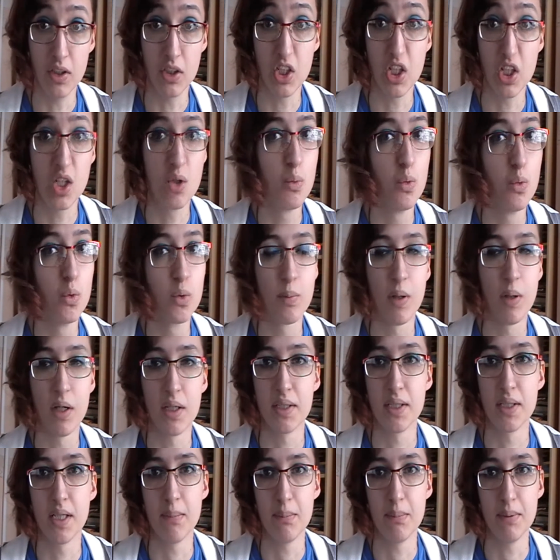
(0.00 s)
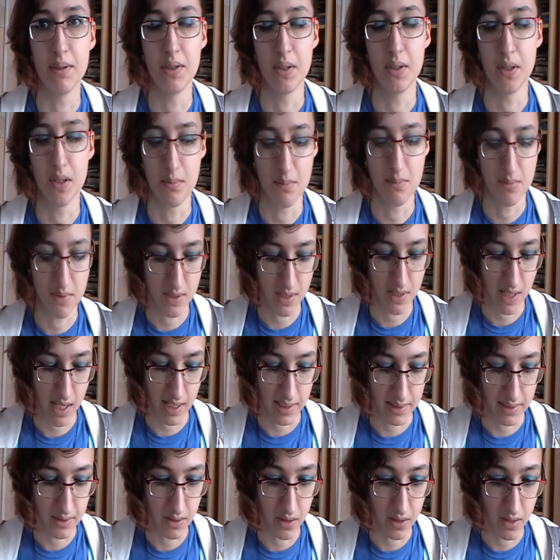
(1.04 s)
she'd walked past a couple of times
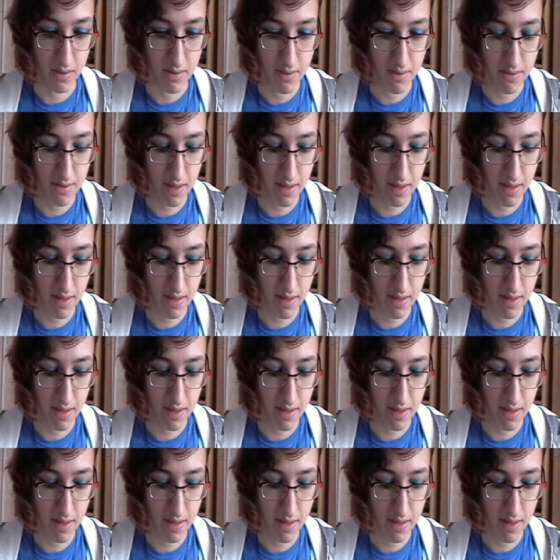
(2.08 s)
and I